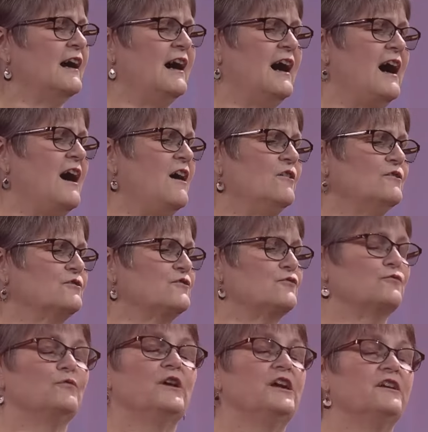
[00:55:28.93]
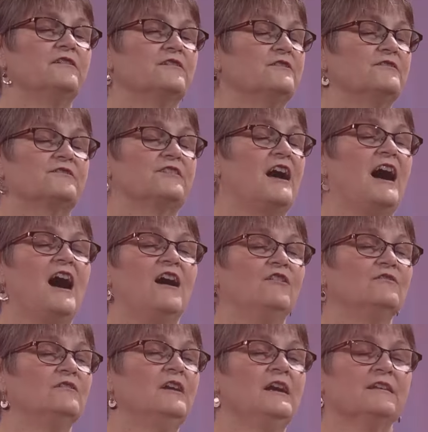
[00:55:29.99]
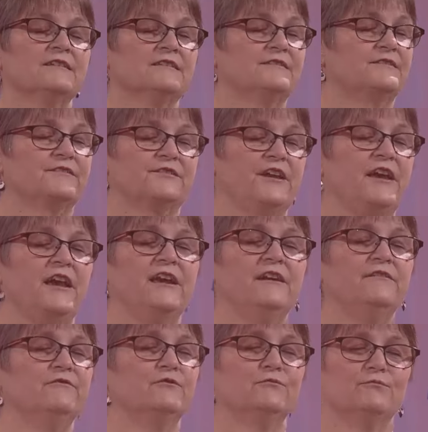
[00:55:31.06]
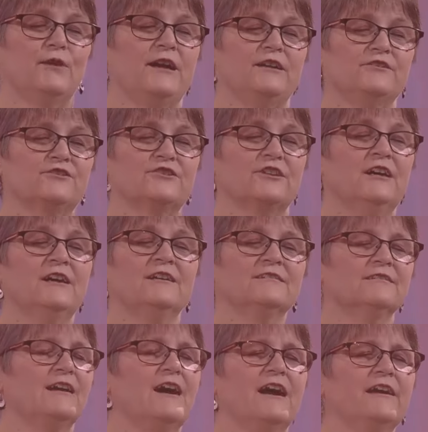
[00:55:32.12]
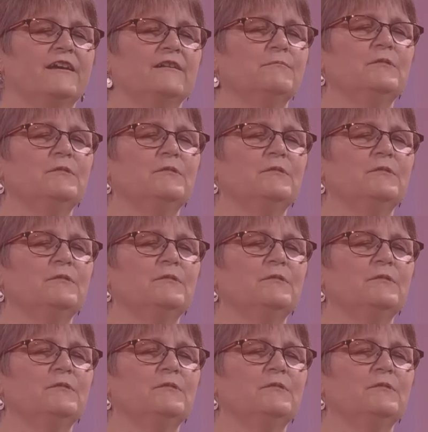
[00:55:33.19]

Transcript: how sweet the sound that saved a wretch like